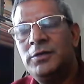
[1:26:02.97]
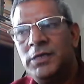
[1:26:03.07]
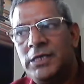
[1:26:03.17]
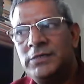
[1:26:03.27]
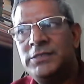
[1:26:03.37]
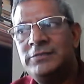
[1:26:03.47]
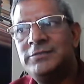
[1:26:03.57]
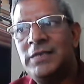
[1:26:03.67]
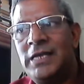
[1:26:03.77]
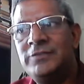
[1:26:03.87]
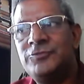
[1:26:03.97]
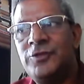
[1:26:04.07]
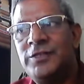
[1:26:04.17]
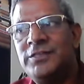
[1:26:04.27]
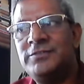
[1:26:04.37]
in these lines
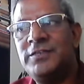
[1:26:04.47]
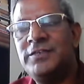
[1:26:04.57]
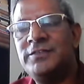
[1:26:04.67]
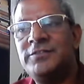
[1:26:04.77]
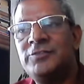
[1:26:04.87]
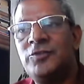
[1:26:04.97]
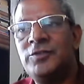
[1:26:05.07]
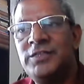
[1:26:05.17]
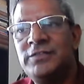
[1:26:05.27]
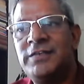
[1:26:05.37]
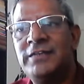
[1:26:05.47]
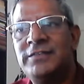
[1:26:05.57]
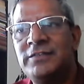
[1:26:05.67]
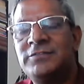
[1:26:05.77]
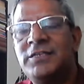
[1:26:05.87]
or in these sentences or in these
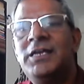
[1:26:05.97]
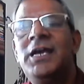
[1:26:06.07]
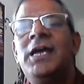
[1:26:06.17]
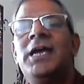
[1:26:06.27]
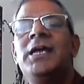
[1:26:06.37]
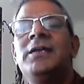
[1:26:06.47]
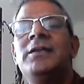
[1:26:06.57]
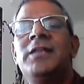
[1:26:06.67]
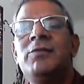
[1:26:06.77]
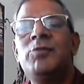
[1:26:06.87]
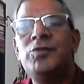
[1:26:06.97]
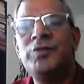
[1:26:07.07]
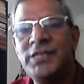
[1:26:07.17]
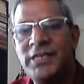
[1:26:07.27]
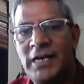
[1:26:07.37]
writings. And then when you
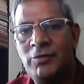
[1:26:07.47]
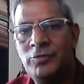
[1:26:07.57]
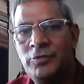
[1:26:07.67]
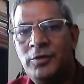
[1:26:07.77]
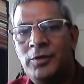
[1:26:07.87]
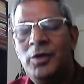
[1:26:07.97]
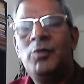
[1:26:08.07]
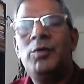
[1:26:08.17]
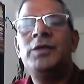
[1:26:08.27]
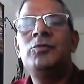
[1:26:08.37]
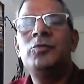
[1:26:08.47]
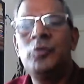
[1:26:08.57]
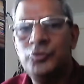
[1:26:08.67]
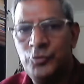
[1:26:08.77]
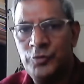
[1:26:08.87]
read aloud, when you
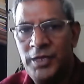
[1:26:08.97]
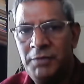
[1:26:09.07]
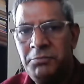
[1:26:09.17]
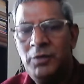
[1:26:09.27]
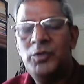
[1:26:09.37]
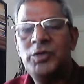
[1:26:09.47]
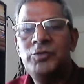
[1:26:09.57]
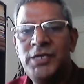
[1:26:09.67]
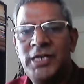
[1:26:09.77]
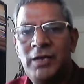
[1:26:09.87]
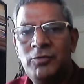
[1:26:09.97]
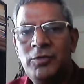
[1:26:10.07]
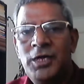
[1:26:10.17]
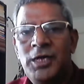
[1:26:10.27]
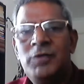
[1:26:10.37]
go through them, when you read
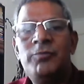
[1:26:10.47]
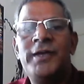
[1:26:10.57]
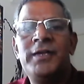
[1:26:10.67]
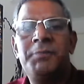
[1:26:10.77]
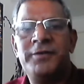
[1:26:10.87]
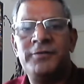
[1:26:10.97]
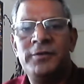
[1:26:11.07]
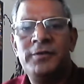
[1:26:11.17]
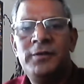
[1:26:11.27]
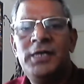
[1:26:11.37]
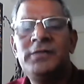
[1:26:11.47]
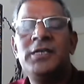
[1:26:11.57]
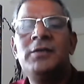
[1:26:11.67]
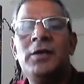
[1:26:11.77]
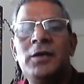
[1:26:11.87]
aloud, you find a pattern. And
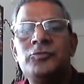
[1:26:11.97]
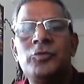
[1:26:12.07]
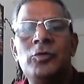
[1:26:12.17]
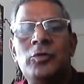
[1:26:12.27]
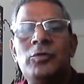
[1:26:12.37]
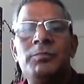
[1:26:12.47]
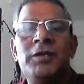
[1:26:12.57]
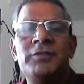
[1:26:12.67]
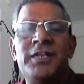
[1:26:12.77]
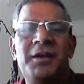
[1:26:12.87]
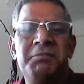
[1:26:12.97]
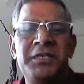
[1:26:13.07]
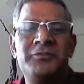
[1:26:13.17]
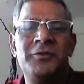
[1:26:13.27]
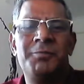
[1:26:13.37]
then, so because there are
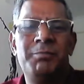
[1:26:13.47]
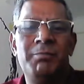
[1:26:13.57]
mix of